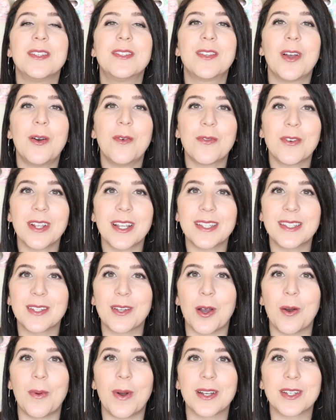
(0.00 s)
Don't forget to
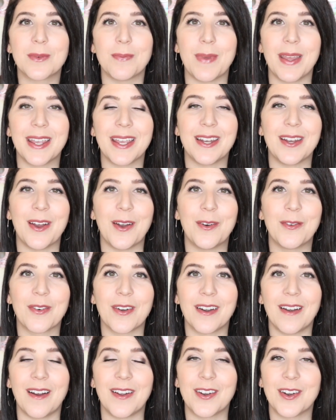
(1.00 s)
go watch Meghan
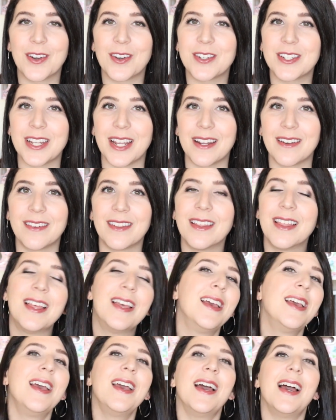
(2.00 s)
over on her channel
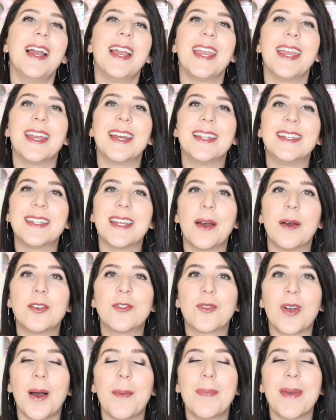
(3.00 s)
and
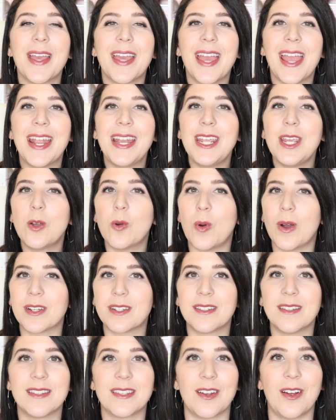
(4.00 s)
drop any
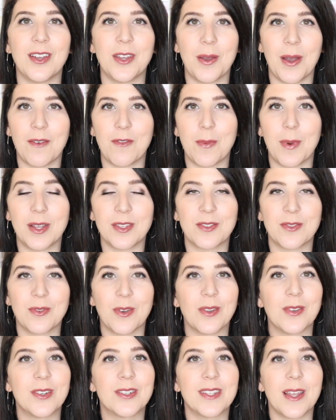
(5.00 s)
questions at all you have about
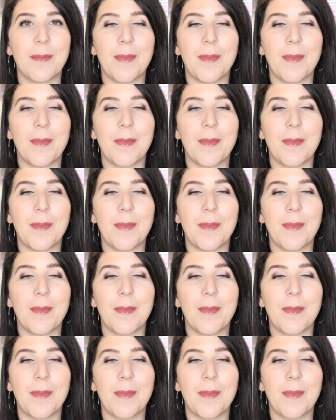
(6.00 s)
strollers.